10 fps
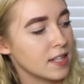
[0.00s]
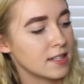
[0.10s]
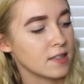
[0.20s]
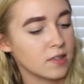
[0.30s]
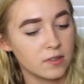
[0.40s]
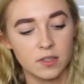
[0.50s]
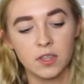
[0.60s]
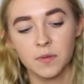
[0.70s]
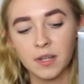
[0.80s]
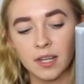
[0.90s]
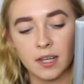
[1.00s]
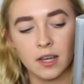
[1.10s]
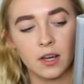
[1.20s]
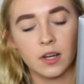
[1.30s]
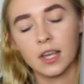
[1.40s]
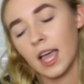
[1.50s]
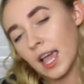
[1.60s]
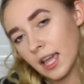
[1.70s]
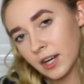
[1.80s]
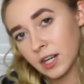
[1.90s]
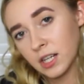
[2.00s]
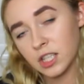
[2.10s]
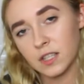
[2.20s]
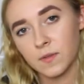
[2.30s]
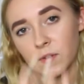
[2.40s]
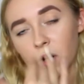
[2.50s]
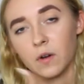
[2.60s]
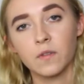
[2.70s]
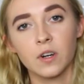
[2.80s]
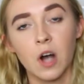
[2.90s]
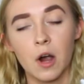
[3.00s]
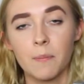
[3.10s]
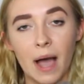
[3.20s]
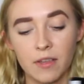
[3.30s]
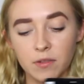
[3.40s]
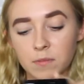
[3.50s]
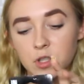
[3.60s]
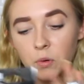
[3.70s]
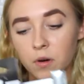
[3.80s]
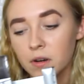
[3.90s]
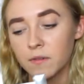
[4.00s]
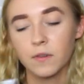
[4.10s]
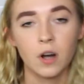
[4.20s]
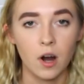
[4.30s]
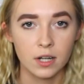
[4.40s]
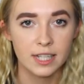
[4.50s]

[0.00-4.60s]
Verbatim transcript: this little three hook hanger just for over our bathroom door for our